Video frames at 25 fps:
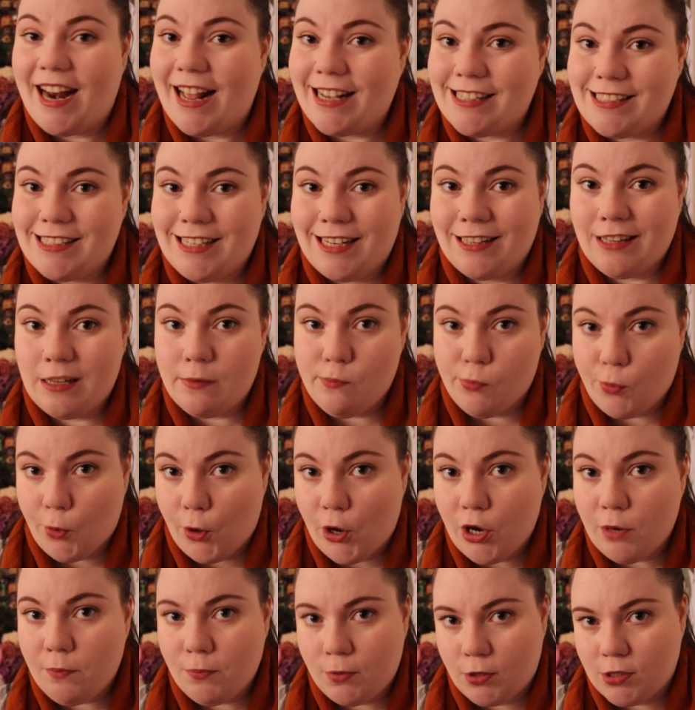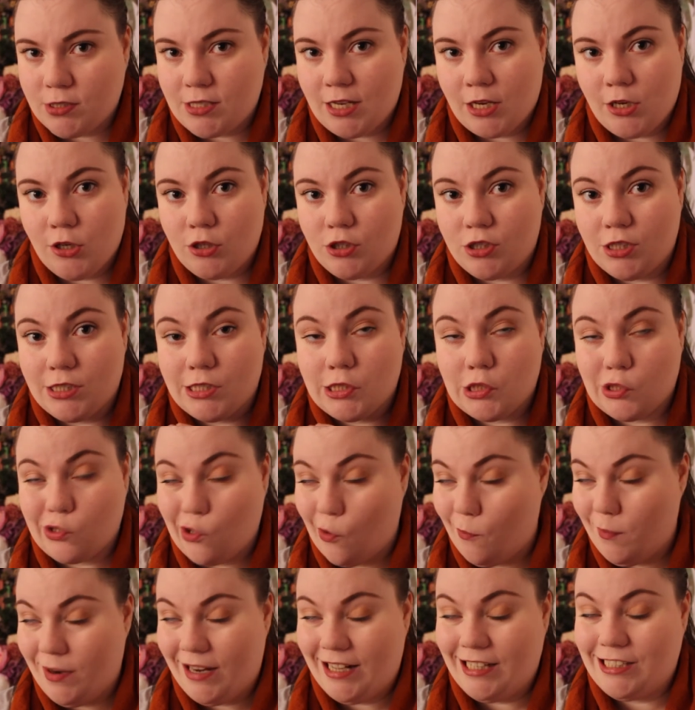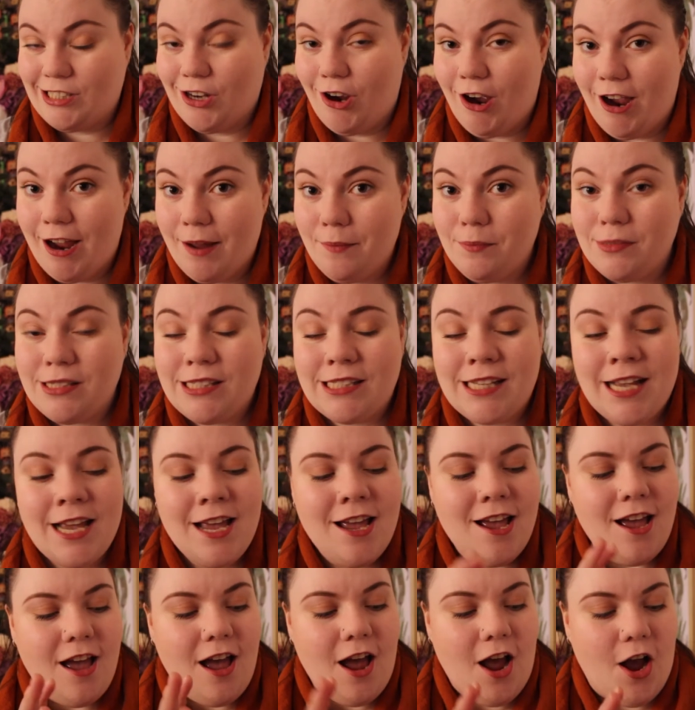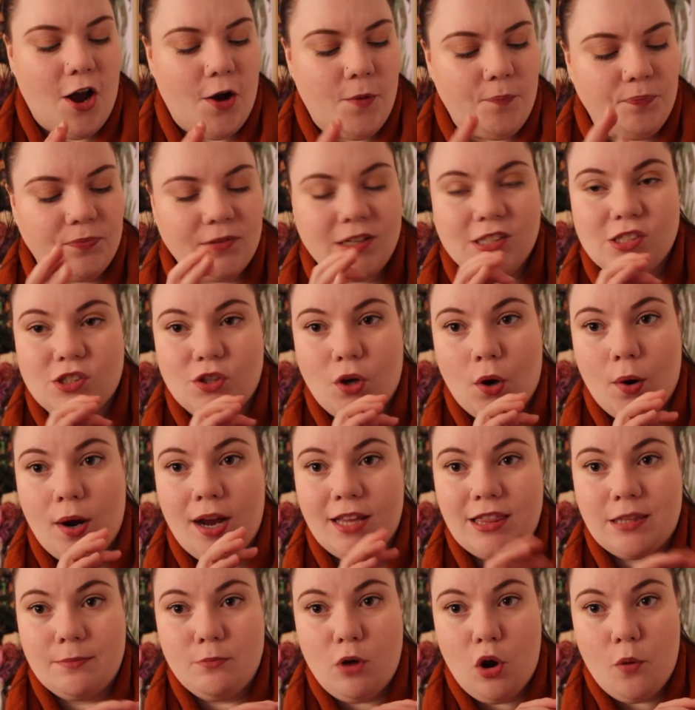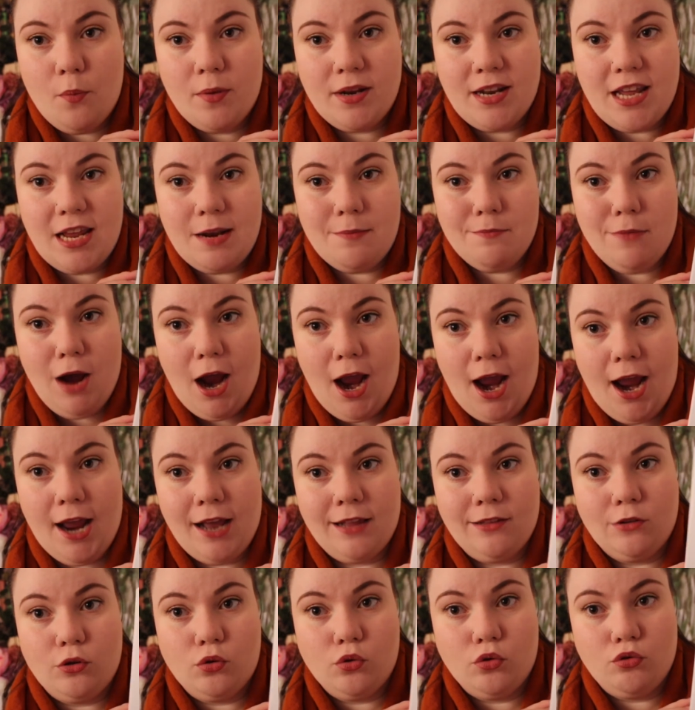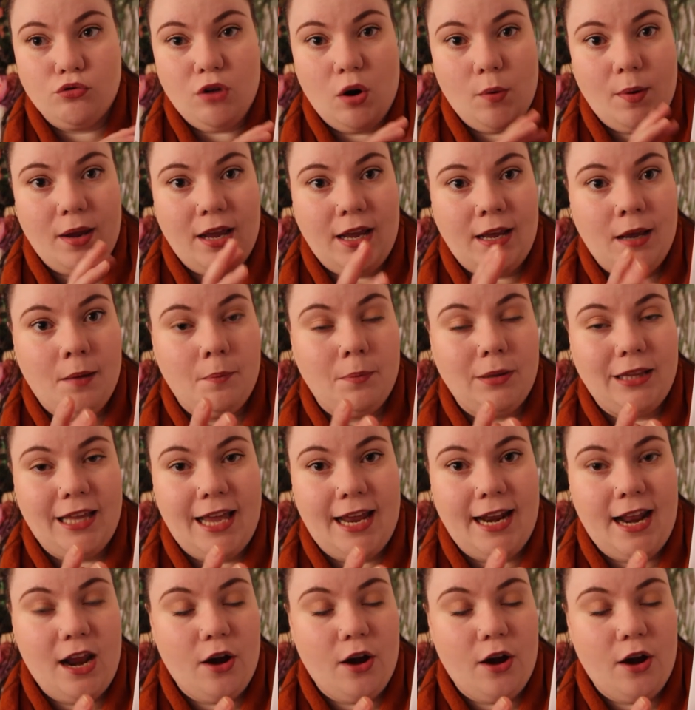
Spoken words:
accidentally broke because I used it so many times. So at the moment in my little growing plant